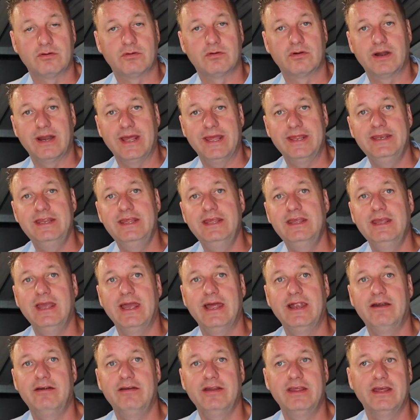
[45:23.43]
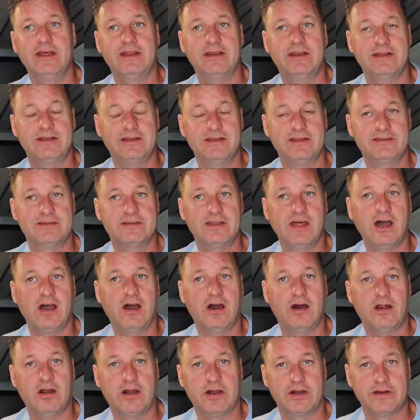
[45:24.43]
or any area that is not
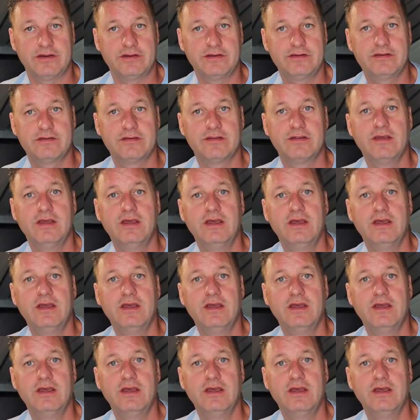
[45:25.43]
hardened,